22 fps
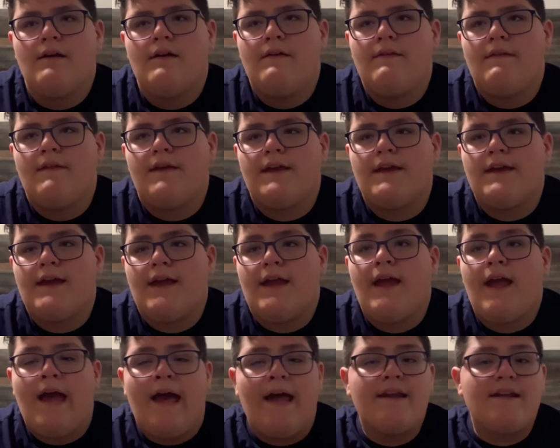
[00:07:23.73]
like
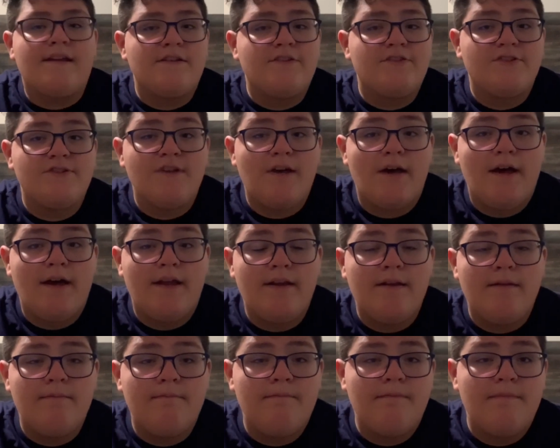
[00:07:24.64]
adding
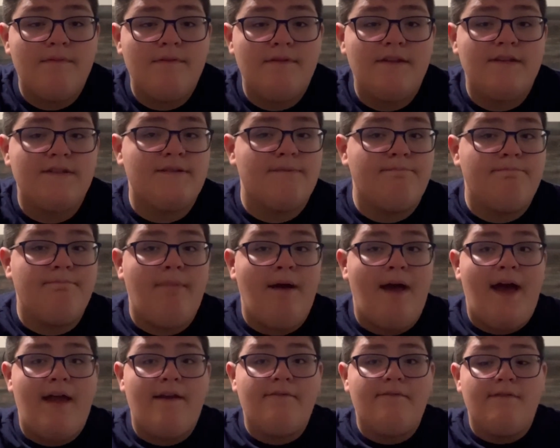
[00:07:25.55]
sun is a
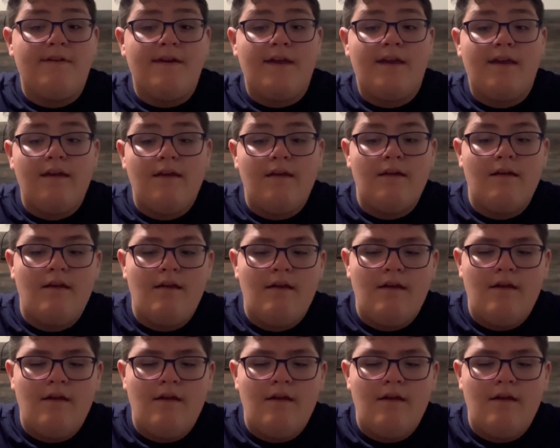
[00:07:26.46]
bad thing,